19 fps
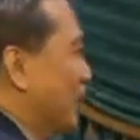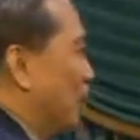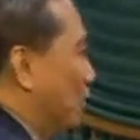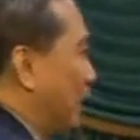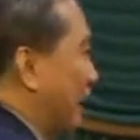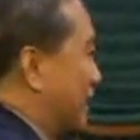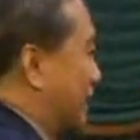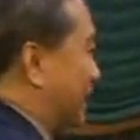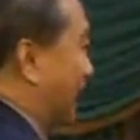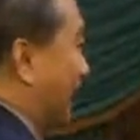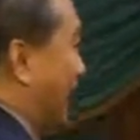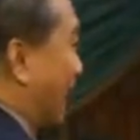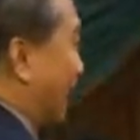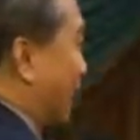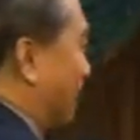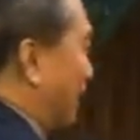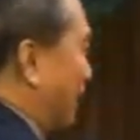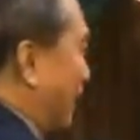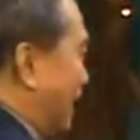What's the
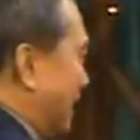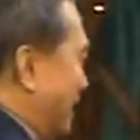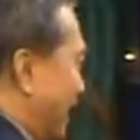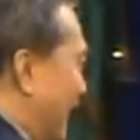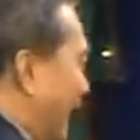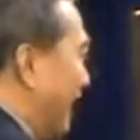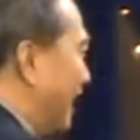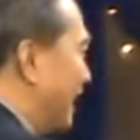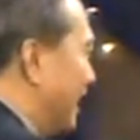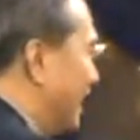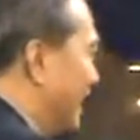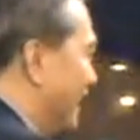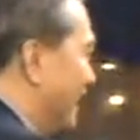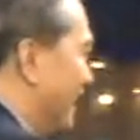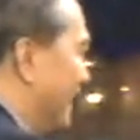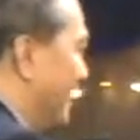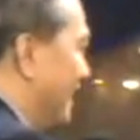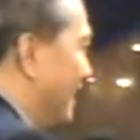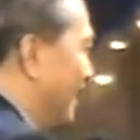next verse then?
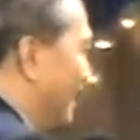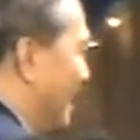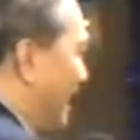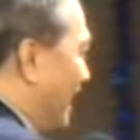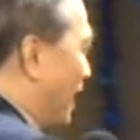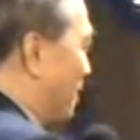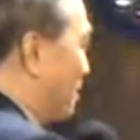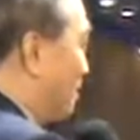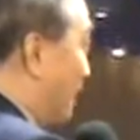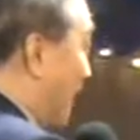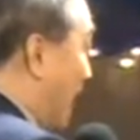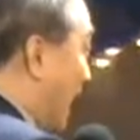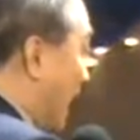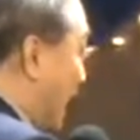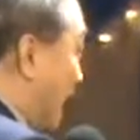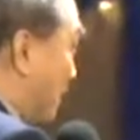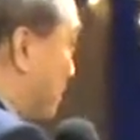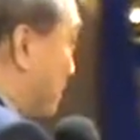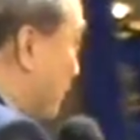Ang
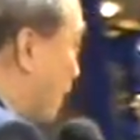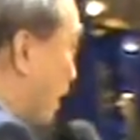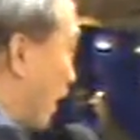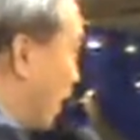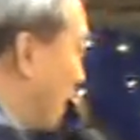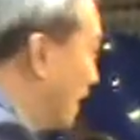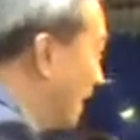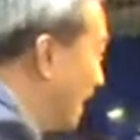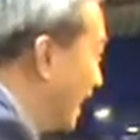pangit mo.